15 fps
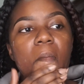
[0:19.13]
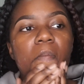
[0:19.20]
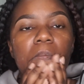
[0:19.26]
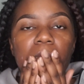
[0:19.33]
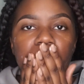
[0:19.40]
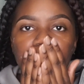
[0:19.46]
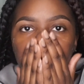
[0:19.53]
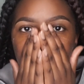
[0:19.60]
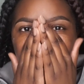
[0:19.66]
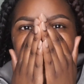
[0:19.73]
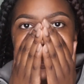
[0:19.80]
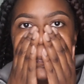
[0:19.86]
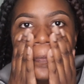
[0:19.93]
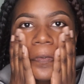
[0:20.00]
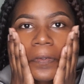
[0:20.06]
Thanks so much
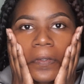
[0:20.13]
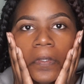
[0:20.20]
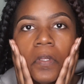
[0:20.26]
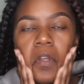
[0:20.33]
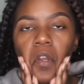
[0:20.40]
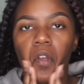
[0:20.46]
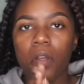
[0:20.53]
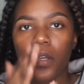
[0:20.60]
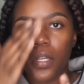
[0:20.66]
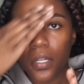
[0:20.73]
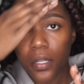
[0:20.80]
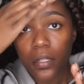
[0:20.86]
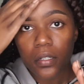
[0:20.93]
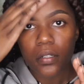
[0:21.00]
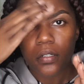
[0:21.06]
for tuning in.
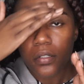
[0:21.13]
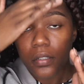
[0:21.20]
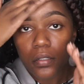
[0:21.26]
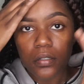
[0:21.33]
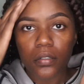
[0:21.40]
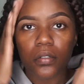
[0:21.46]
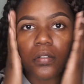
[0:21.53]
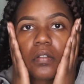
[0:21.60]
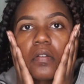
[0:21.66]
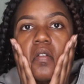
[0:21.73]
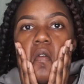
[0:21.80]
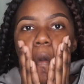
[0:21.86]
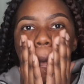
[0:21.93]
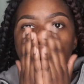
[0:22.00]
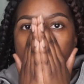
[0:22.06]
So I'm gonna get right
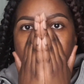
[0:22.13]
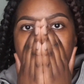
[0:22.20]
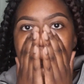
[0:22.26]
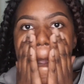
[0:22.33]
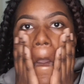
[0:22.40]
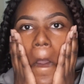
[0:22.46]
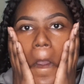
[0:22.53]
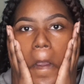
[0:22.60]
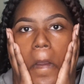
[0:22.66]
into this tutorial.